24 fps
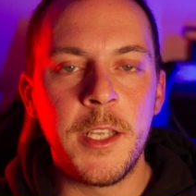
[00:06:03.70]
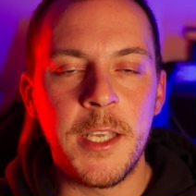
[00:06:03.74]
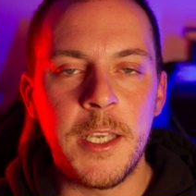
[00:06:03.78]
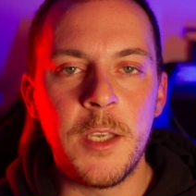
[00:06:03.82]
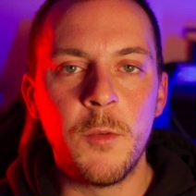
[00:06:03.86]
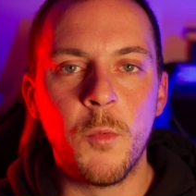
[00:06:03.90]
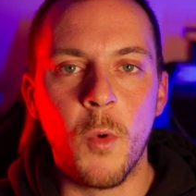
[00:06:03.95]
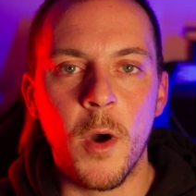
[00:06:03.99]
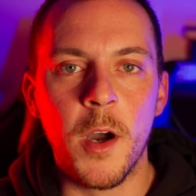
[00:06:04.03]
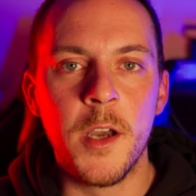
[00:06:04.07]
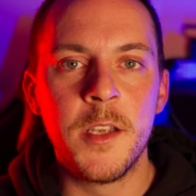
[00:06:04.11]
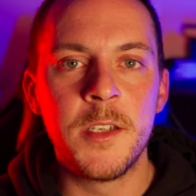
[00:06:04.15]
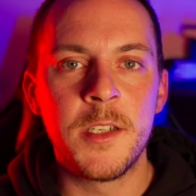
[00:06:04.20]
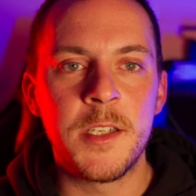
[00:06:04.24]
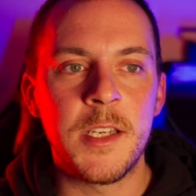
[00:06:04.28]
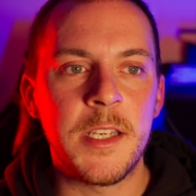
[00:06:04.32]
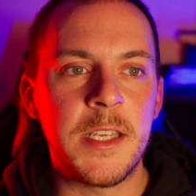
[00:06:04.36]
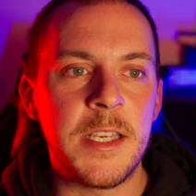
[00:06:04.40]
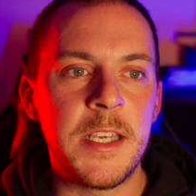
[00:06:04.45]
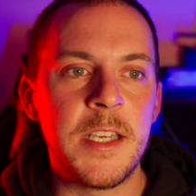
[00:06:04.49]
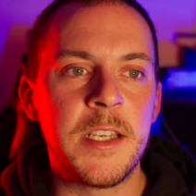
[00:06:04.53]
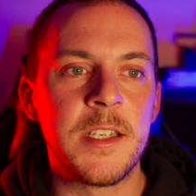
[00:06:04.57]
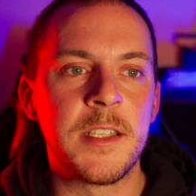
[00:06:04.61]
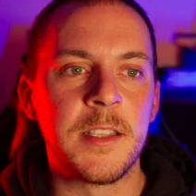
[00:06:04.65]
he was,
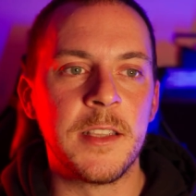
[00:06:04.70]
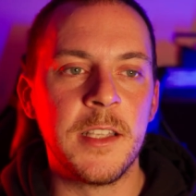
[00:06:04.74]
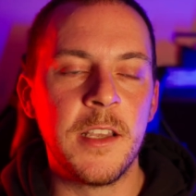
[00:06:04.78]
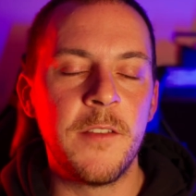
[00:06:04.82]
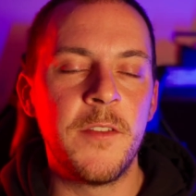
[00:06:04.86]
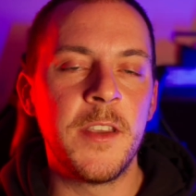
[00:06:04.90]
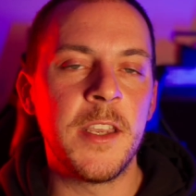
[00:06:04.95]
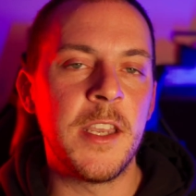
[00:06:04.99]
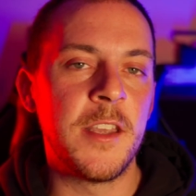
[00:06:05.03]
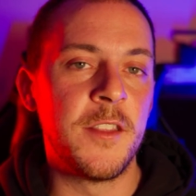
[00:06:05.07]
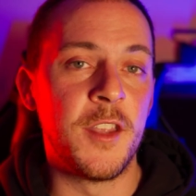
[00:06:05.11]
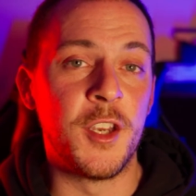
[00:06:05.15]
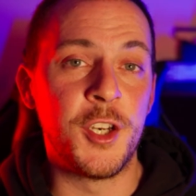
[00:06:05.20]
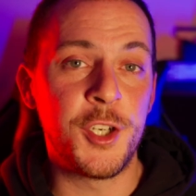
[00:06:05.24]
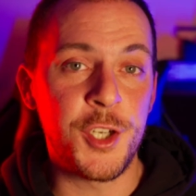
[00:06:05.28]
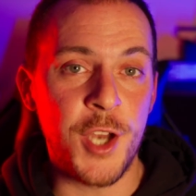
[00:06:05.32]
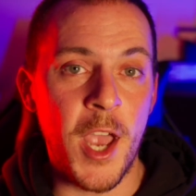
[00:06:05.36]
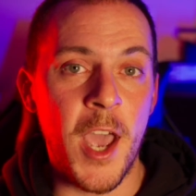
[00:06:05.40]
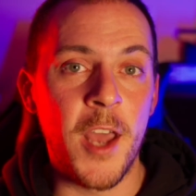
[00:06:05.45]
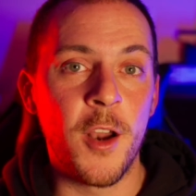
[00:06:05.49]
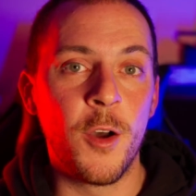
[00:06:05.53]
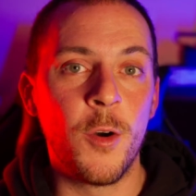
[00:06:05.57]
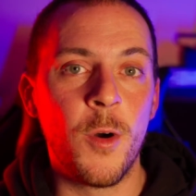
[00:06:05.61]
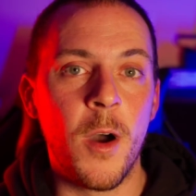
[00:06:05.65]
he is living in the
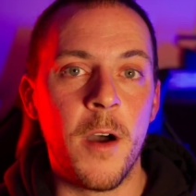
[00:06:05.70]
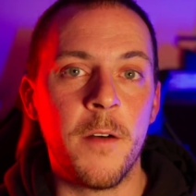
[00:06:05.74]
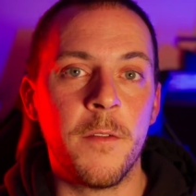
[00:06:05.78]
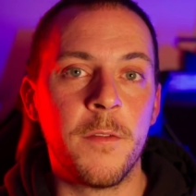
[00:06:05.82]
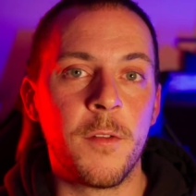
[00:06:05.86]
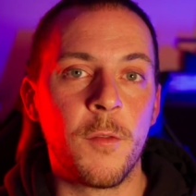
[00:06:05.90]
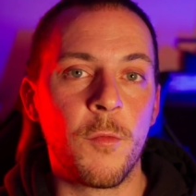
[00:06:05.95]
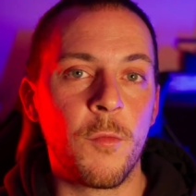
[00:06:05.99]
shadow of